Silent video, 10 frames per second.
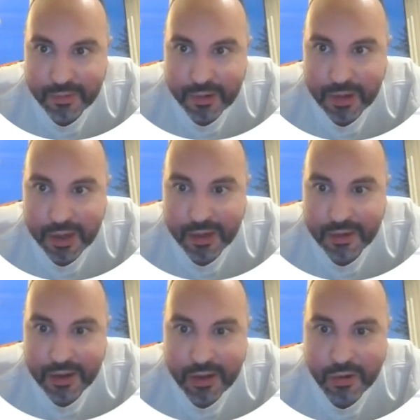
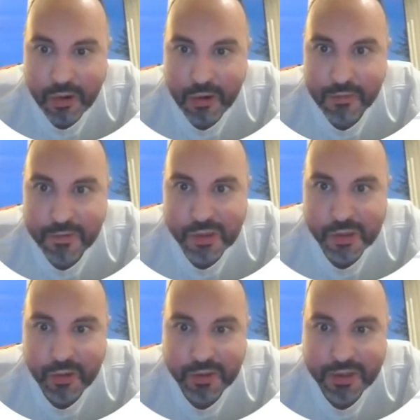okay, and
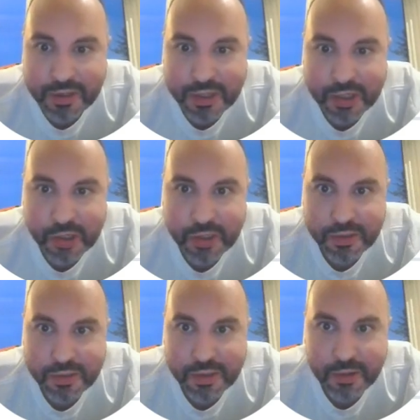oversold
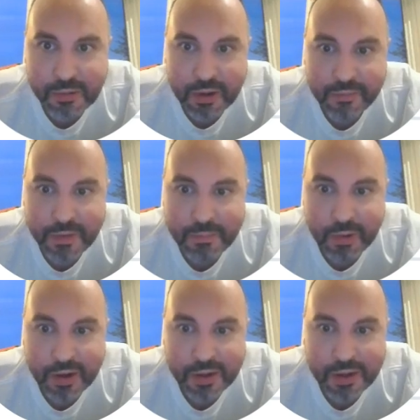conditions. So
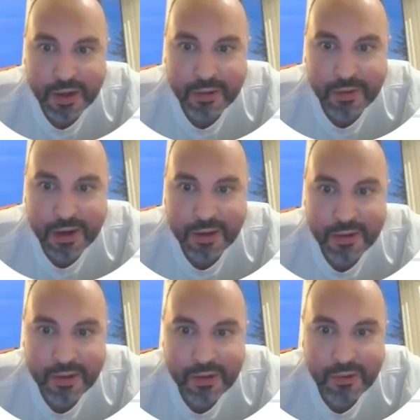overbought here, right?
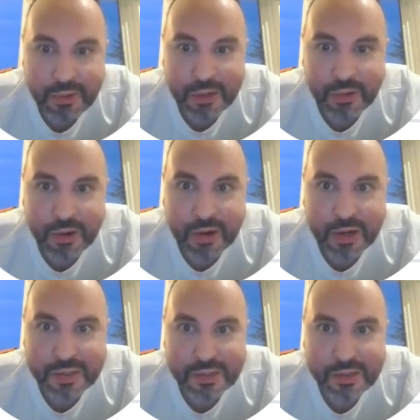We
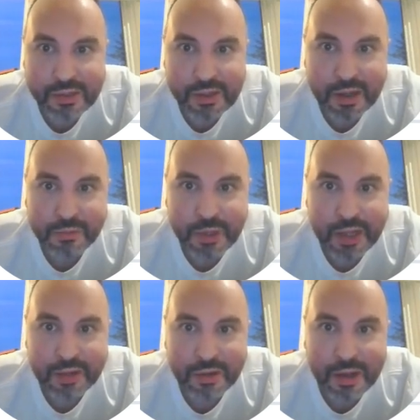cross and we
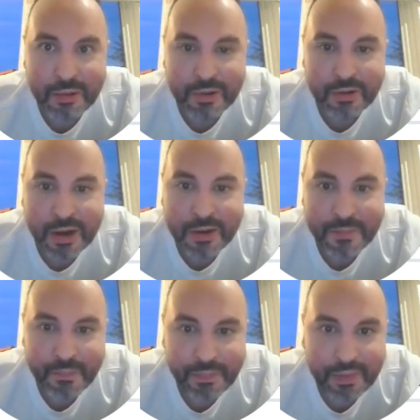head lower, right?
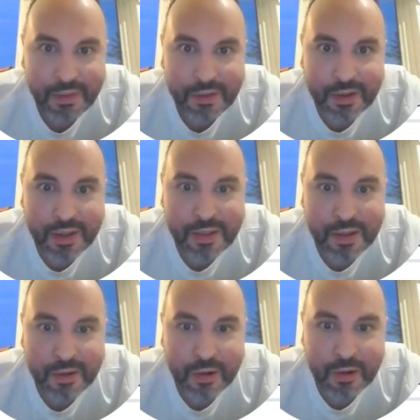And
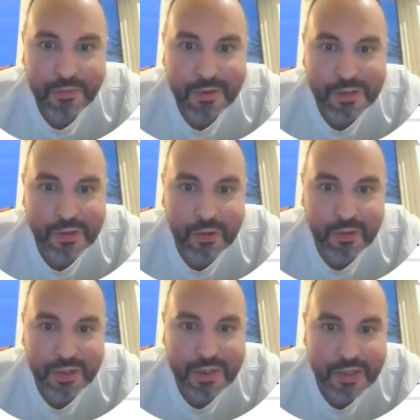then
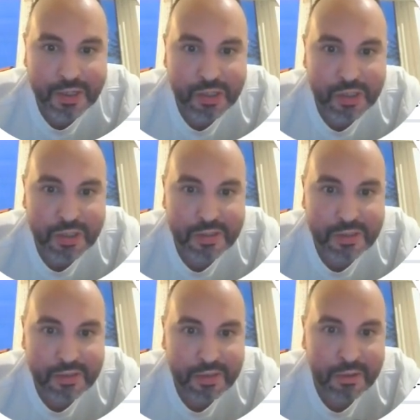oversold
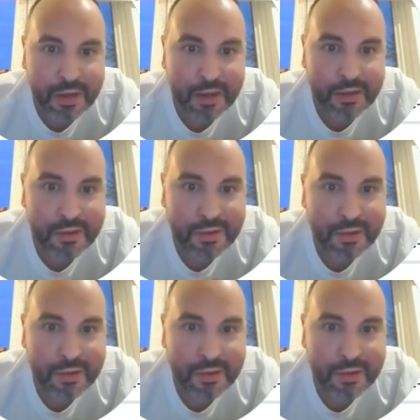conditions, okay?